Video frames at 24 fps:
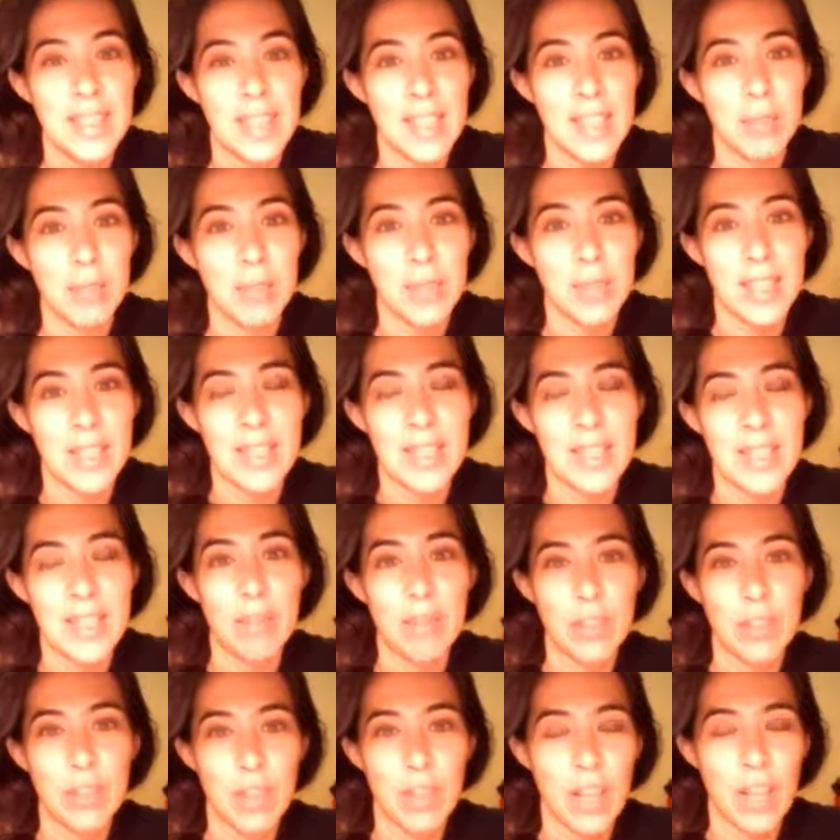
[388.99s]
because I have to
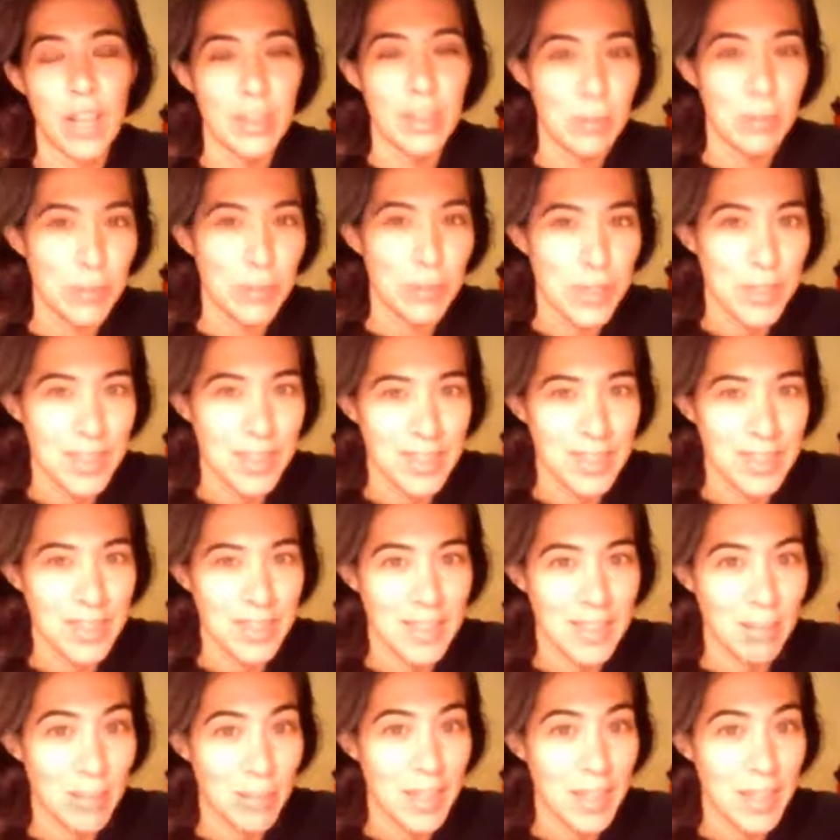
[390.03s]
clock in before 6 a.m. with
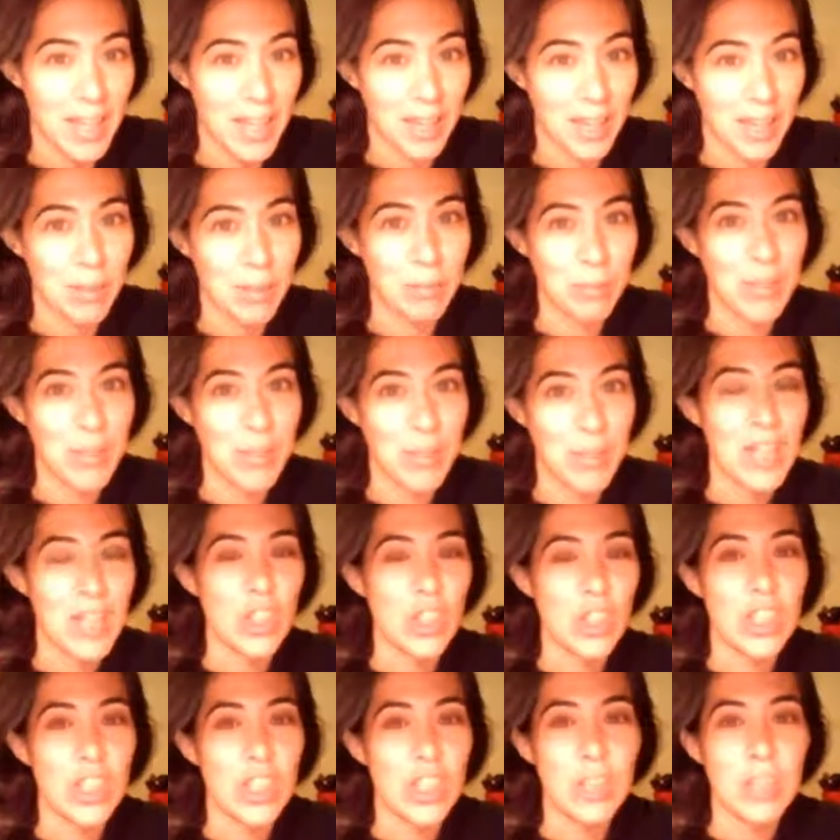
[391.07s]
him, just to
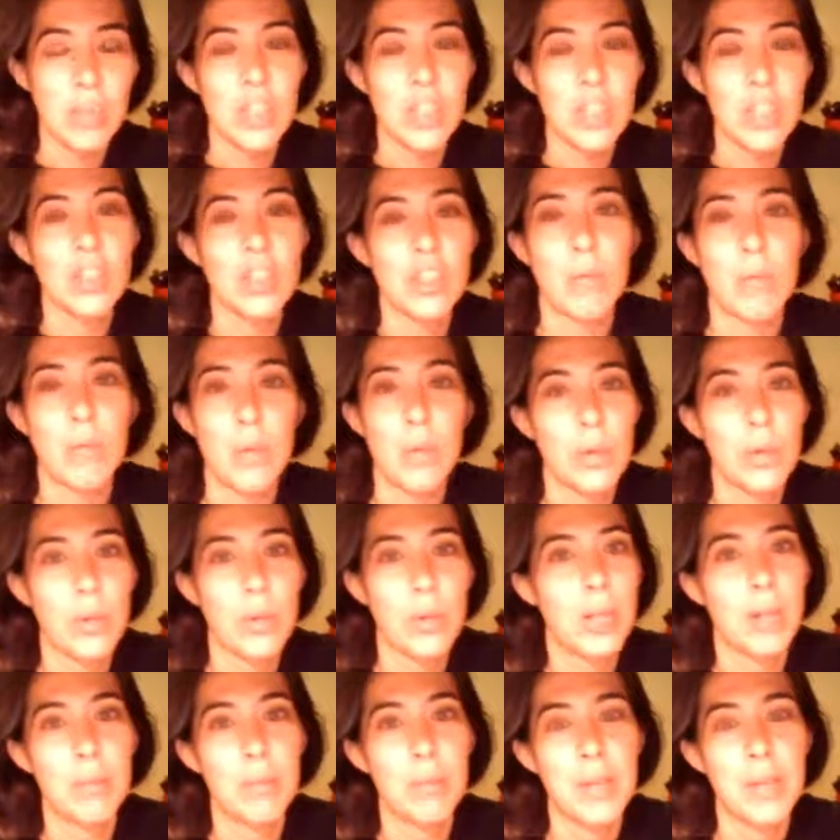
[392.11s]
make sure I woke up
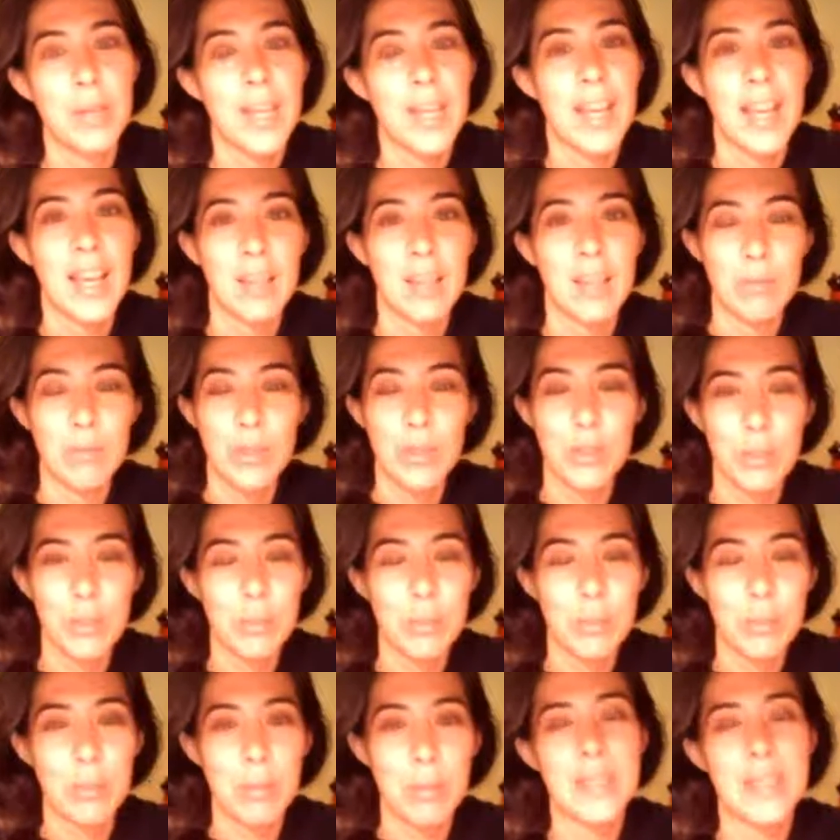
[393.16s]
and I'm doing my
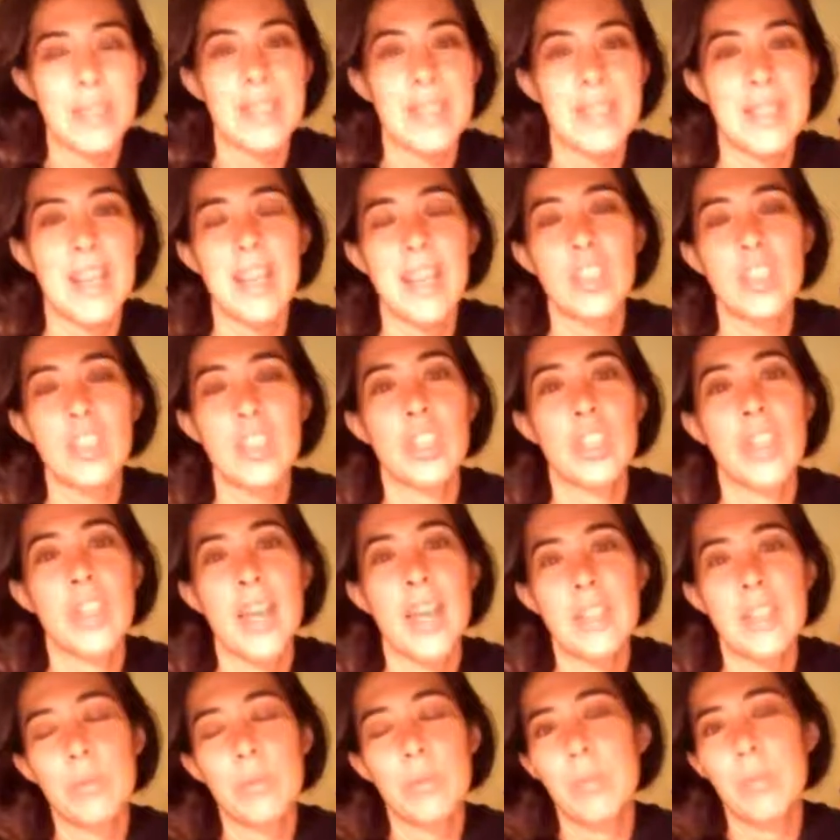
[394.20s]
business. And actually, that's
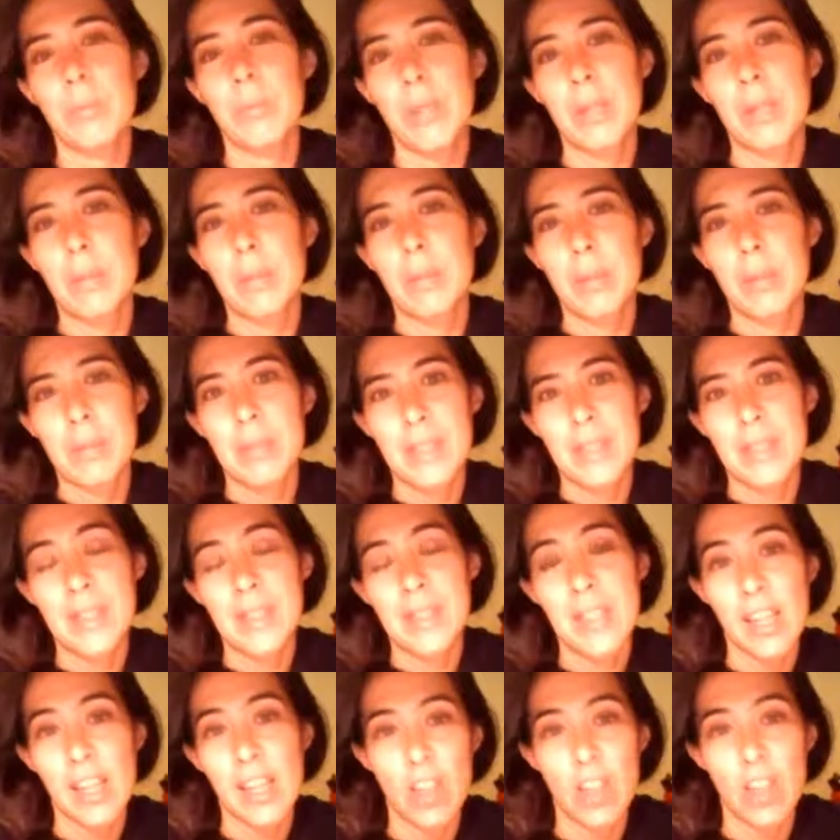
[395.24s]
what made my business take
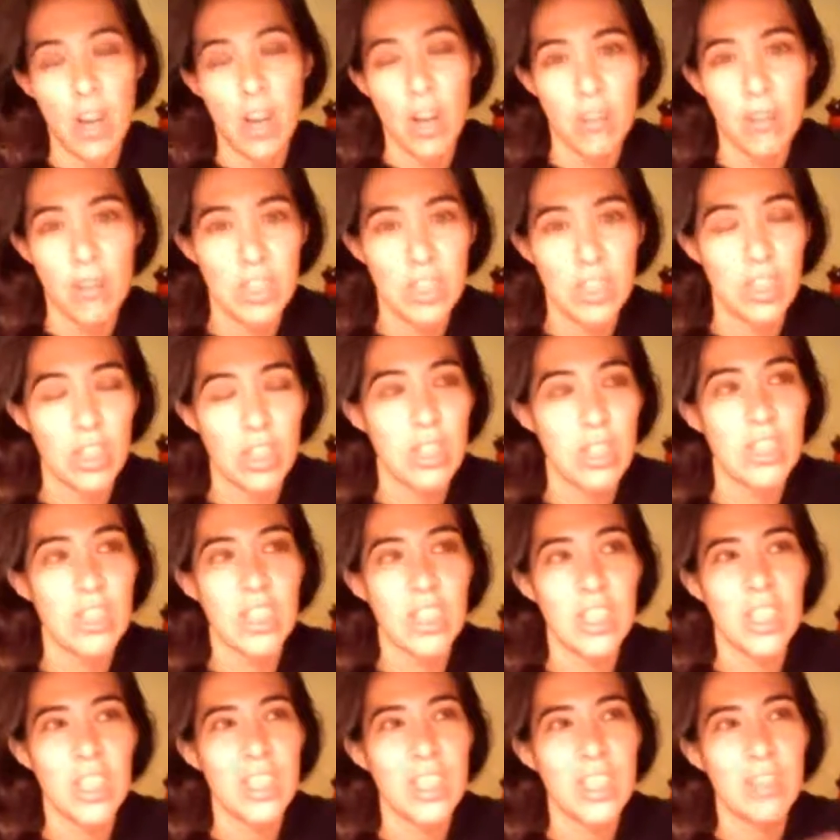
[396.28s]
off, because just
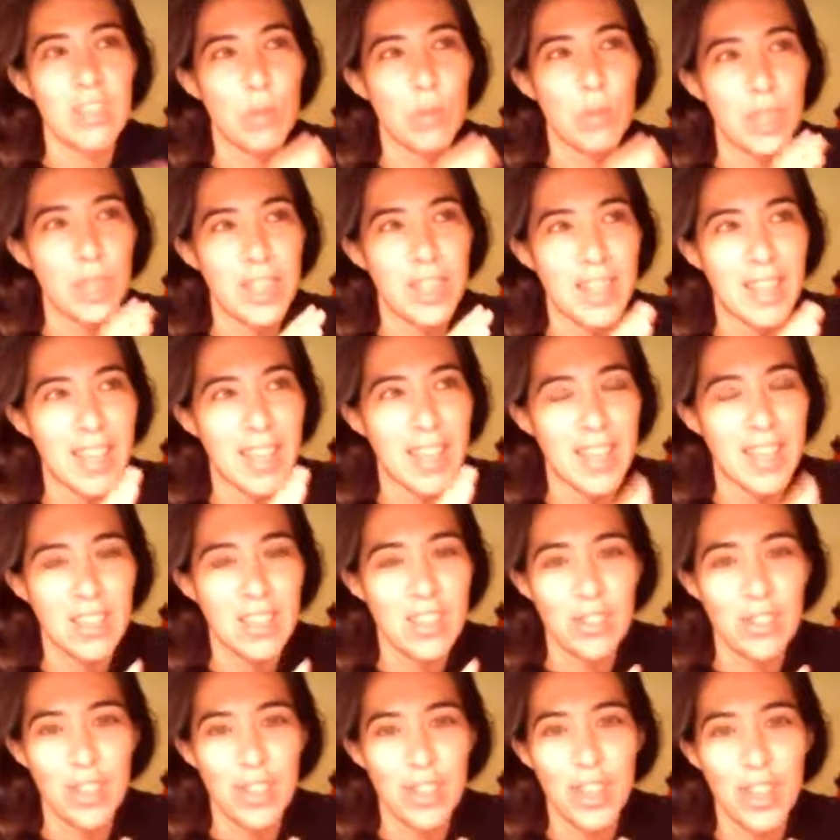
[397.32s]
working that extra,
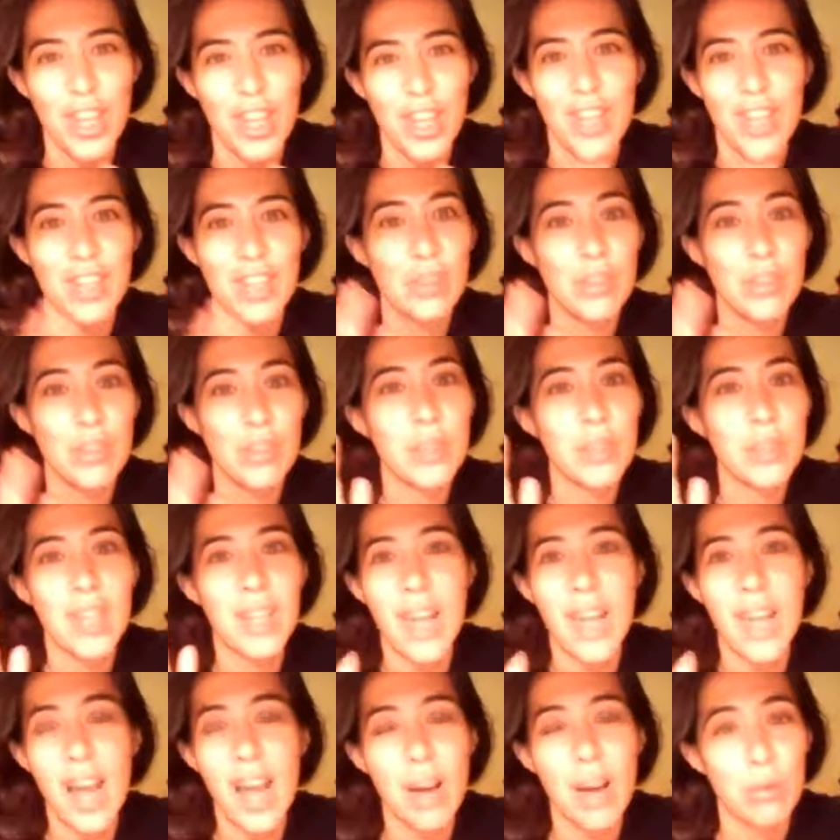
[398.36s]
and it's only an
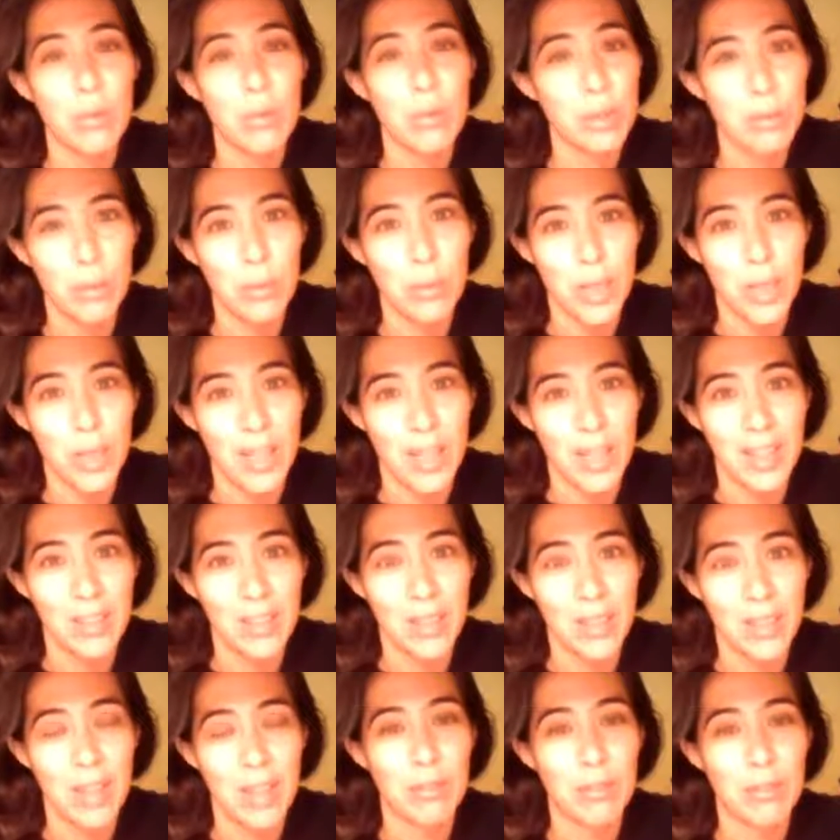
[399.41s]
hour in the morning, okay,
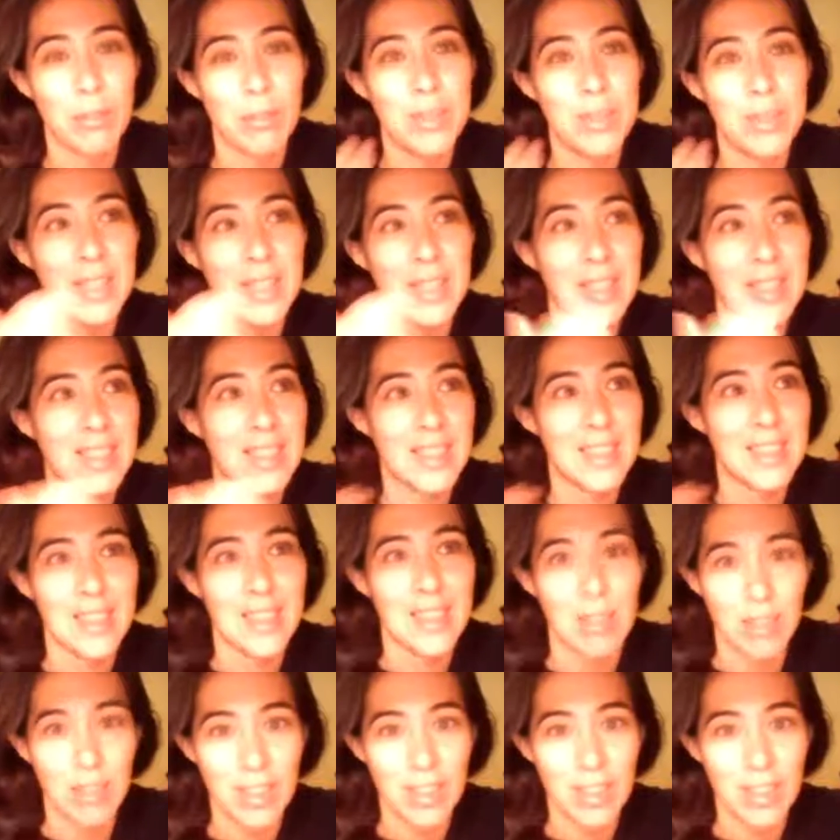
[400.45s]
from 6 to 7.